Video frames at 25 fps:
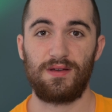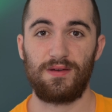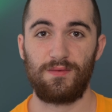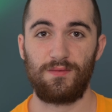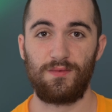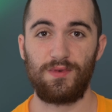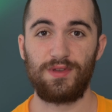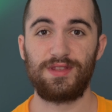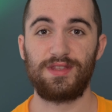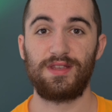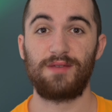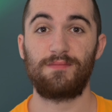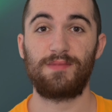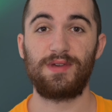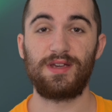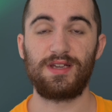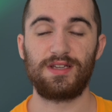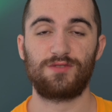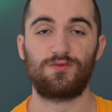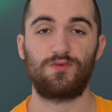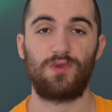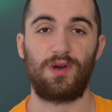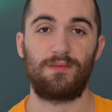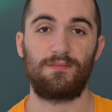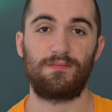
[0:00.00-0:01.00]
with the
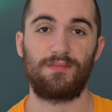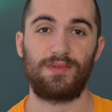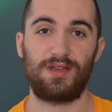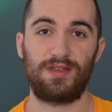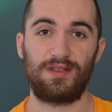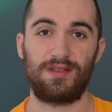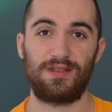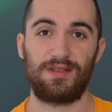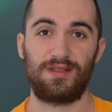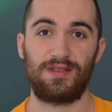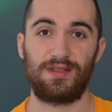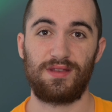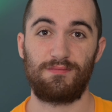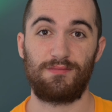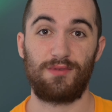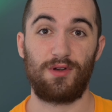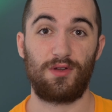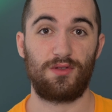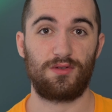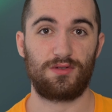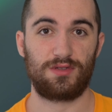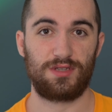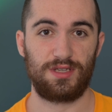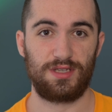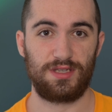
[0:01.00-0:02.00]
biggest one being the
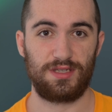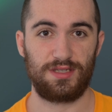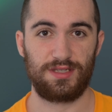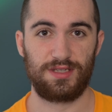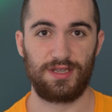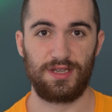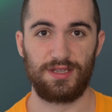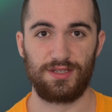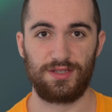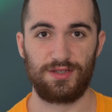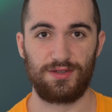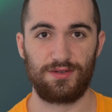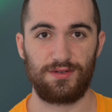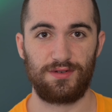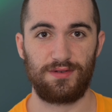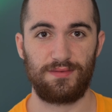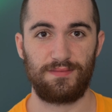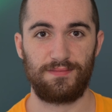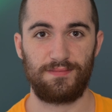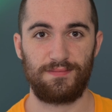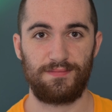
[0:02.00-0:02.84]
blood oxygen sensor.